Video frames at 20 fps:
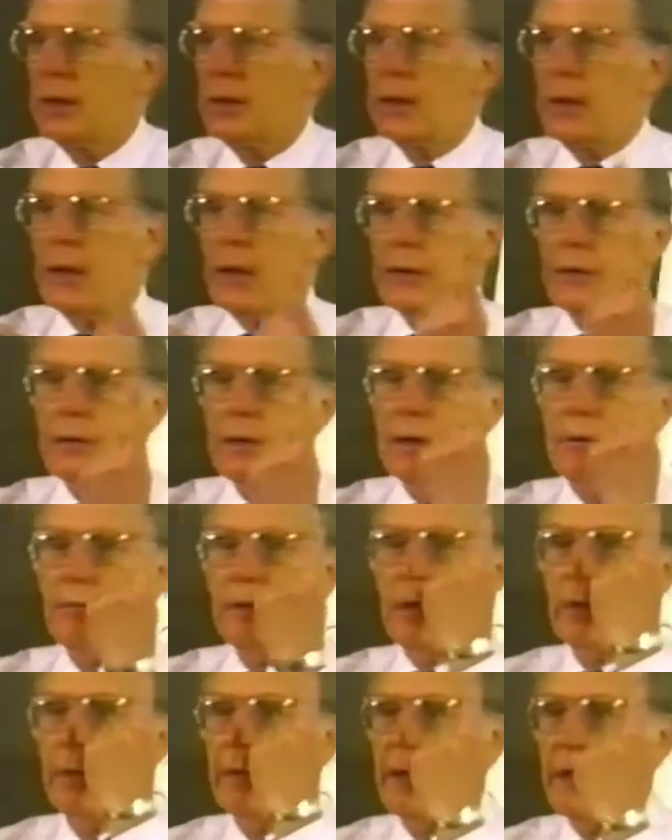Now you have
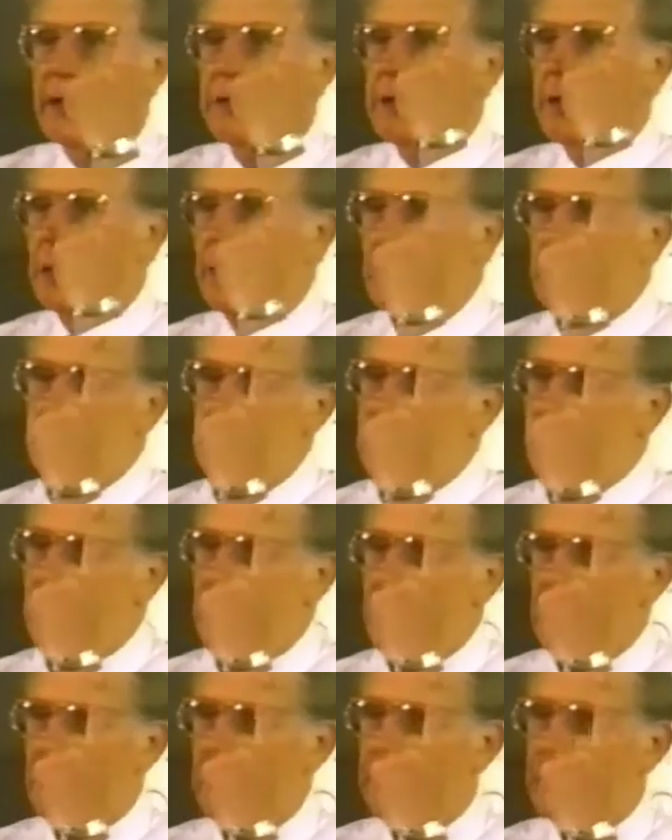the capacity to
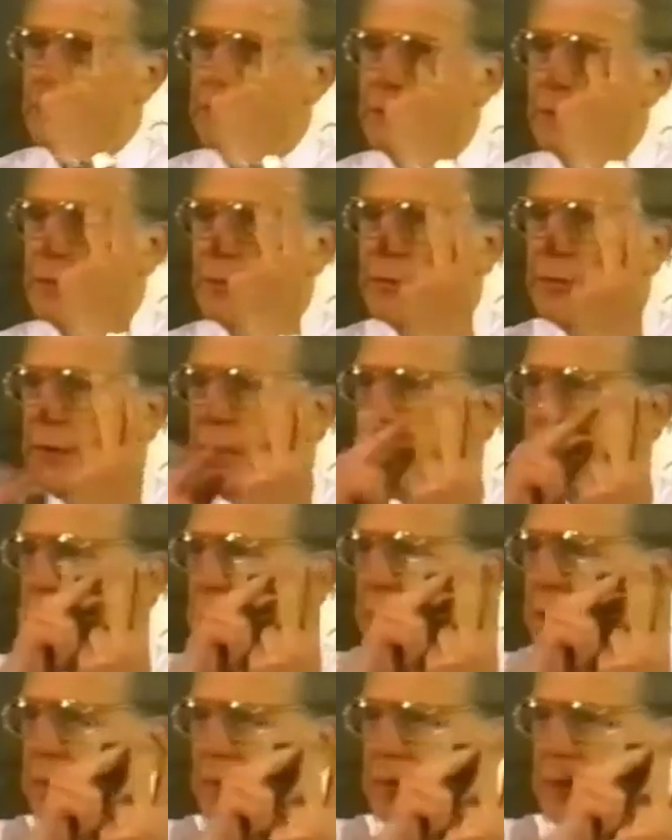observe, to transmit